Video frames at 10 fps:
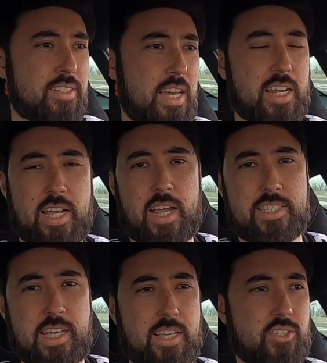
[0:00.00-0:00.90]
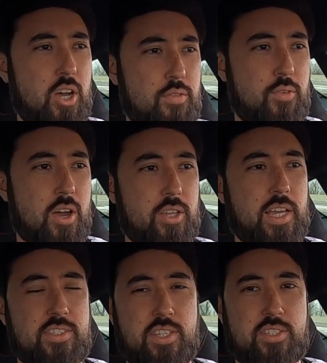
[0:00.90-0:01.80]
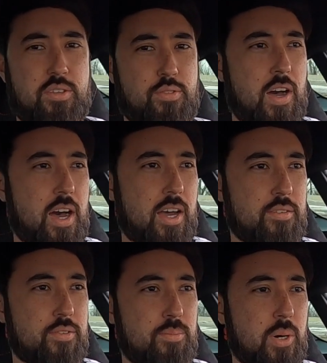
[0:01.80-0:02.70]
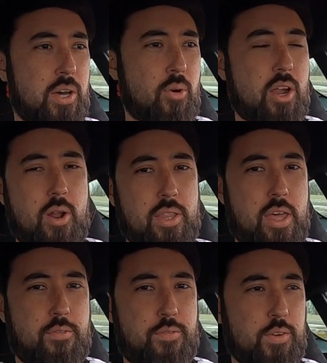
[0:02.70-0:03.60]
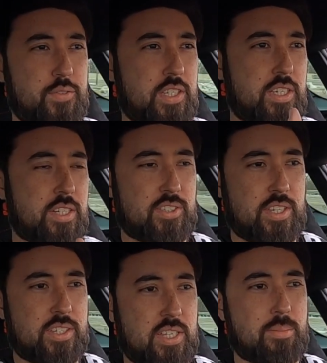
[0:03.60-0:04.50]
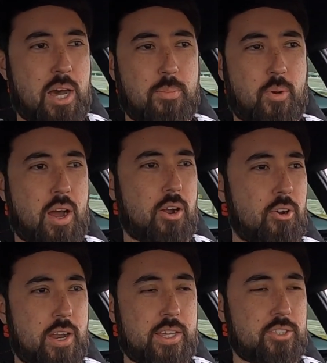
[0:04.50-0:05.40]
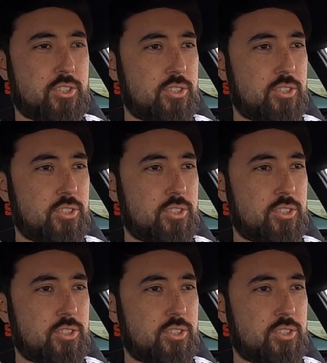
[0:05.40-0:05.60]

it kind of dies off around like 65, but right around that 50 to 60 mile per hour range.